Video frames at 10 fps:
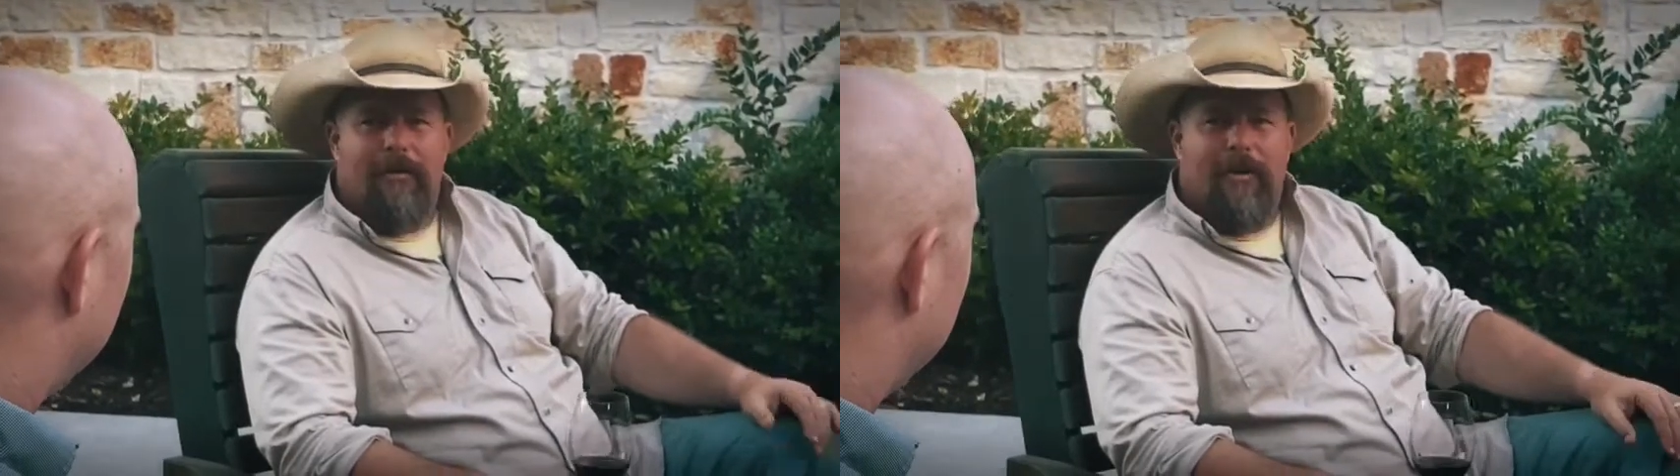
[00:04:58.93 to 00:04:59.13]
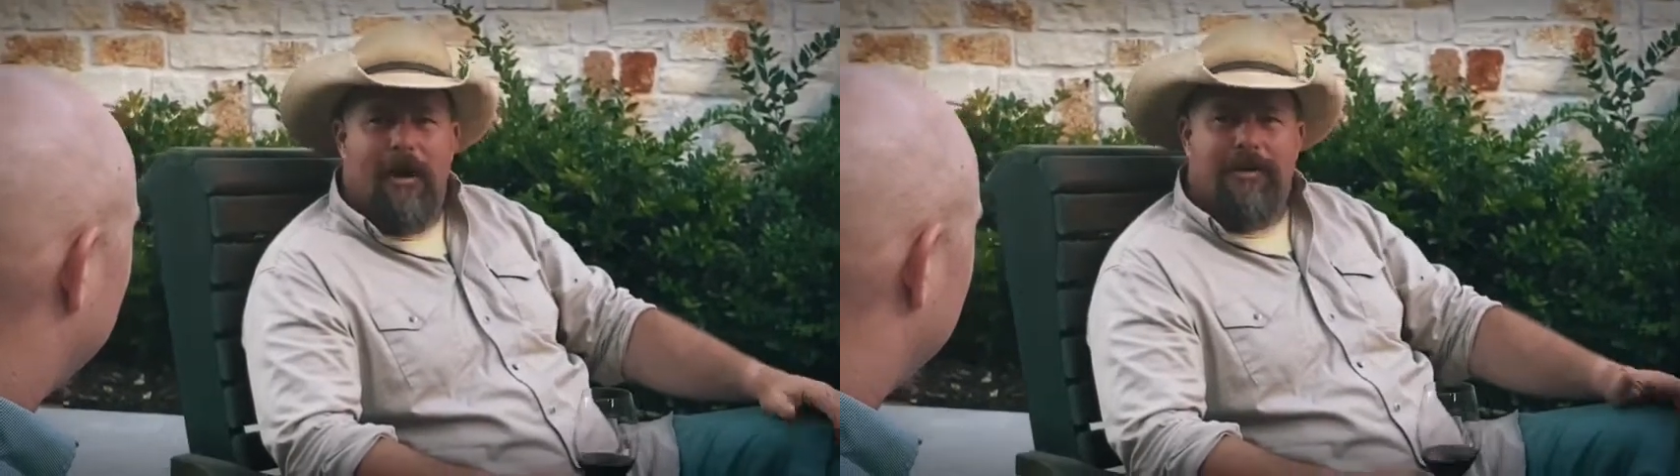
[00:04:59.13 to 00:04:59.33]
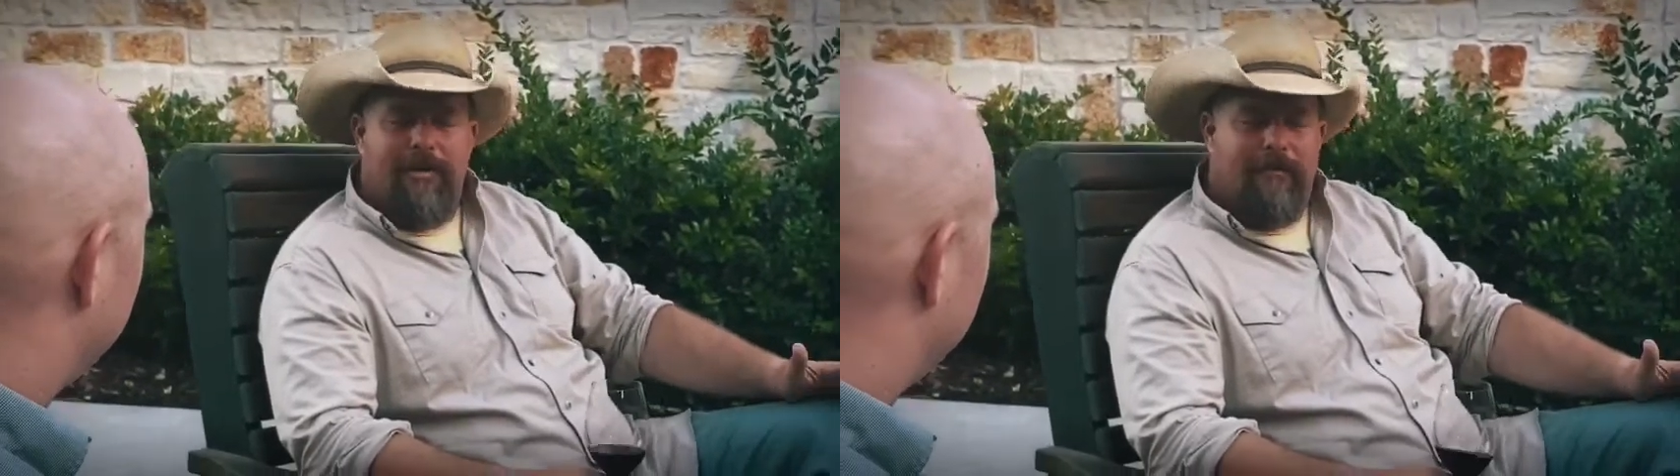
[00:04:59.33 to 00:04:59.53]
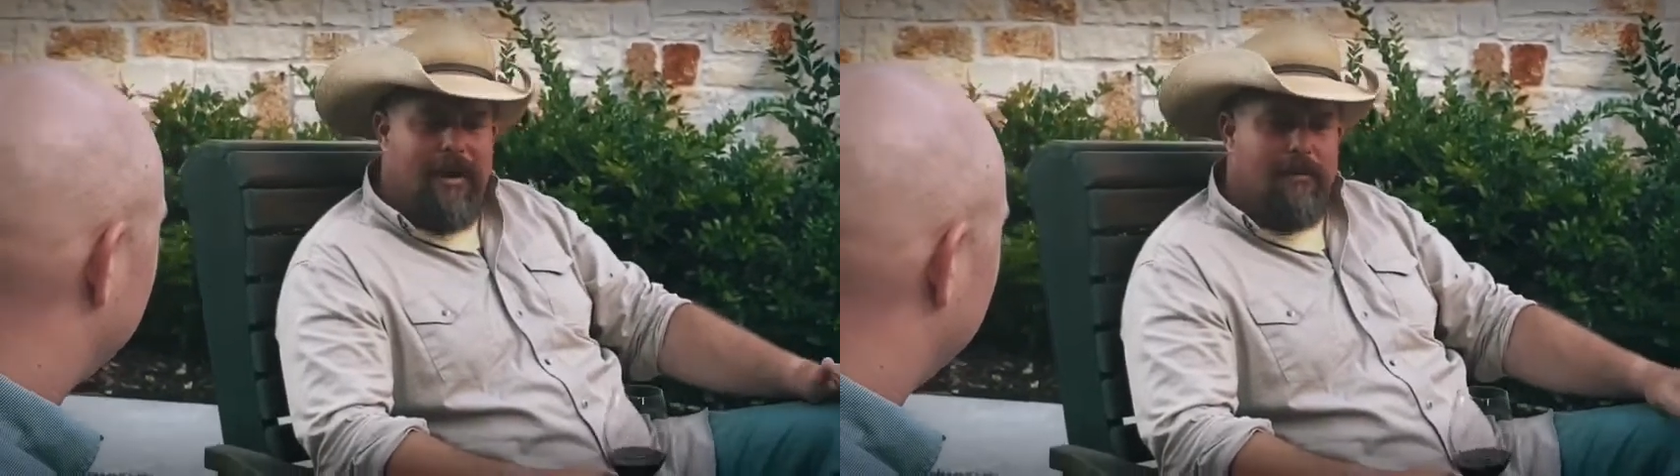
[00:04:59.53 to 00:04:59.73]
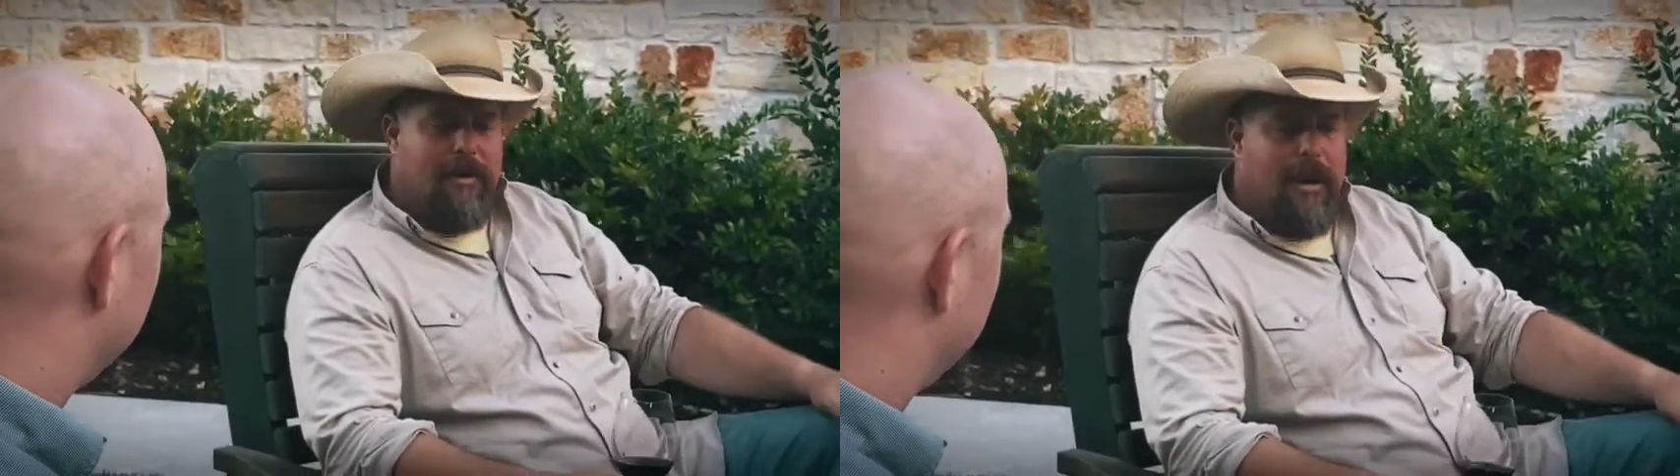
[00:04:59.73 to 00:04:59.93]
ranch and a
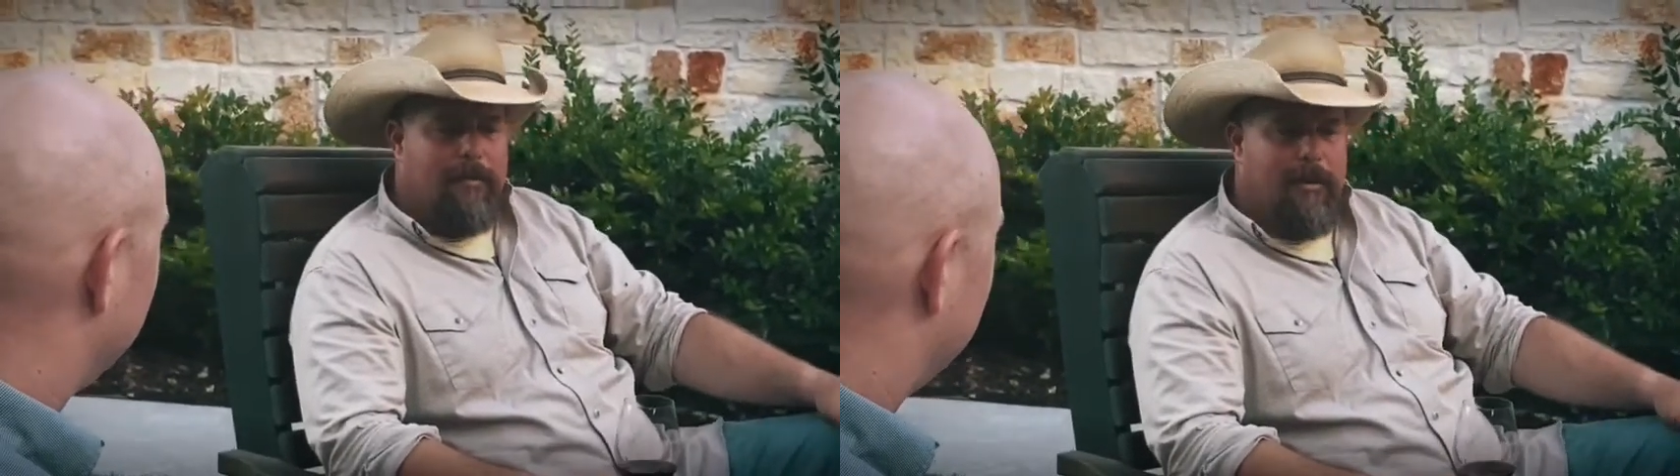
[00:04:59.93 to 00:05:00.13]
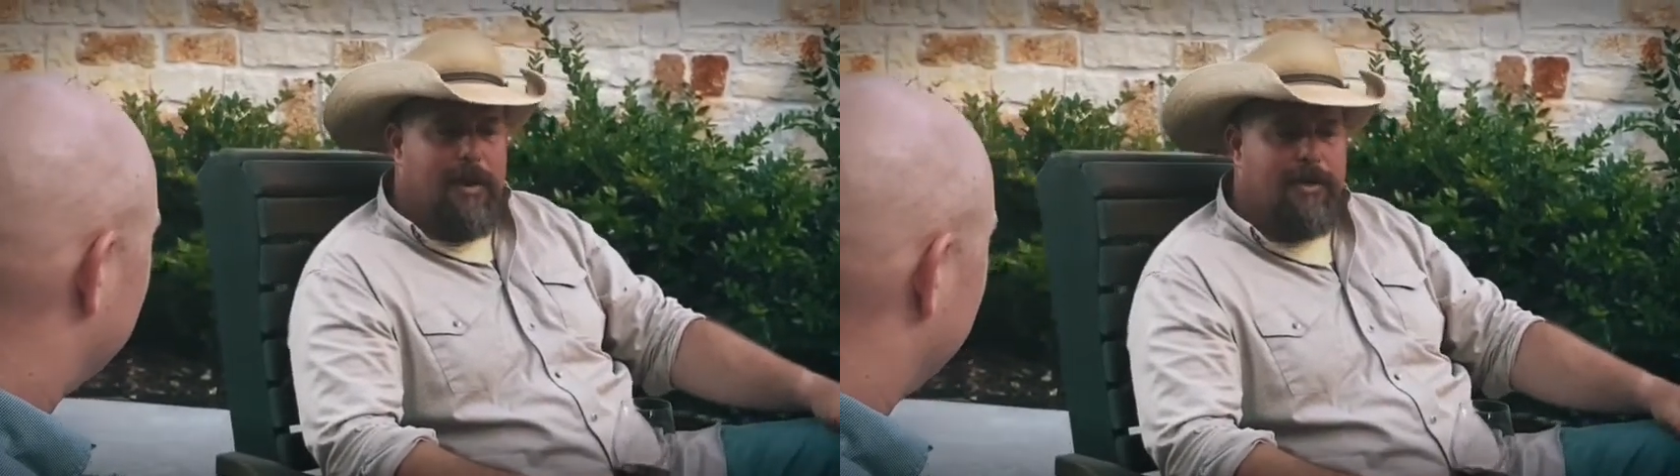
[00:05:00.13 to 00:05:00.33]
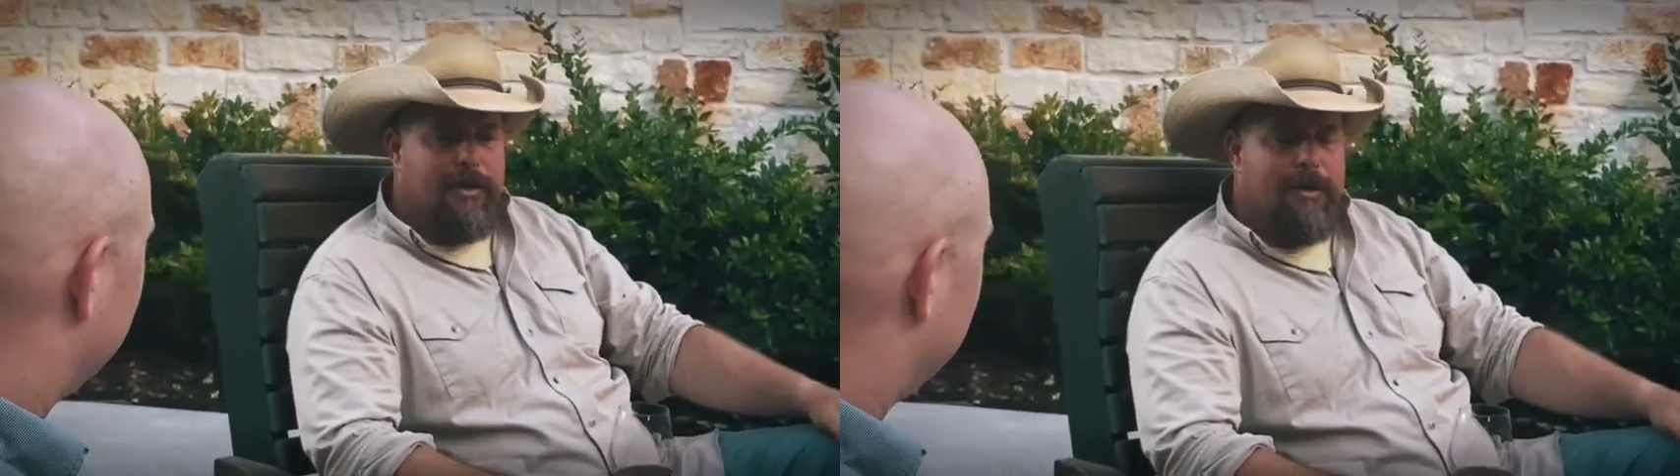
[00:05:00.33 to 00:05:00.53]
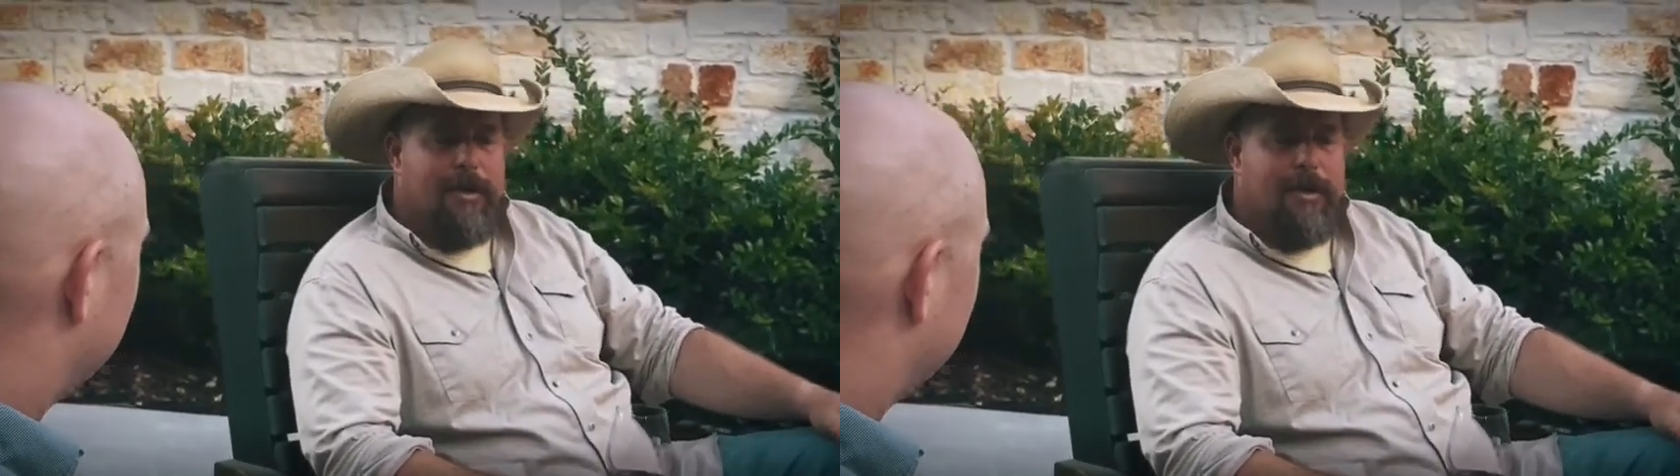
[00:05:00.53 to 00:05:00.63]
family operation.